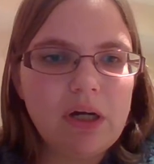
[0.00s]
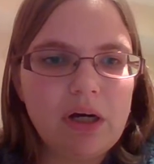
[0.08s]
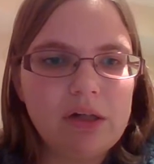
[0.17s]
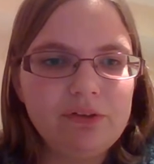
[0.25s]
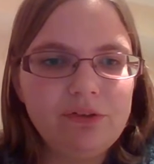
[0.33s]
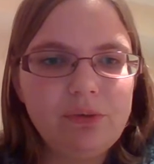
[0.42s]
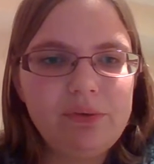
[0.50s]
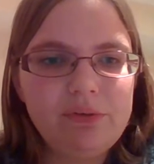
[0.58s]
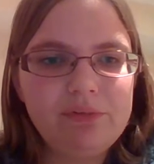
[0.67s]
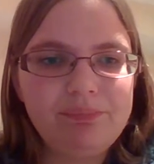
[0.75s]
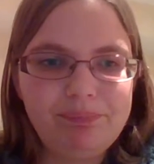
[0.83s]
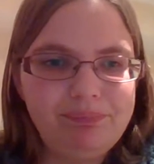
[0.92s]
so
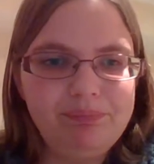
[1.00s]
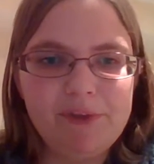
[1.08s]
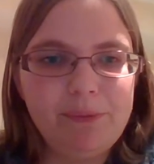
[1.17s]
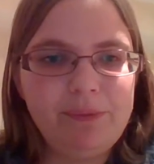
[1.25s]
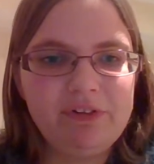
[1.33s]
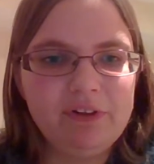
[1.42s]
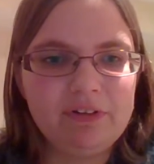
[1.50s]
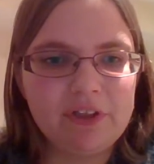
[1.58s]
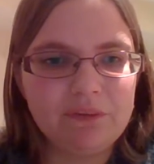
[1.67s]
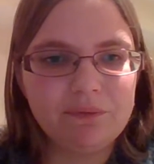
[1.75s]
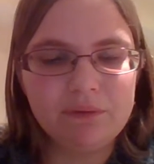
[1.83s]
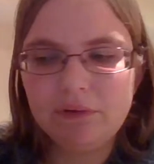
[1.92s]
it was
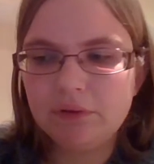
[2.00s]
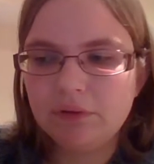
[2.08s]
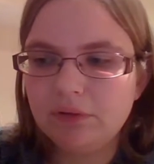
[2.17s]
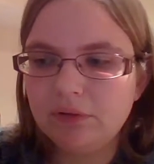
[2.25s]
successful.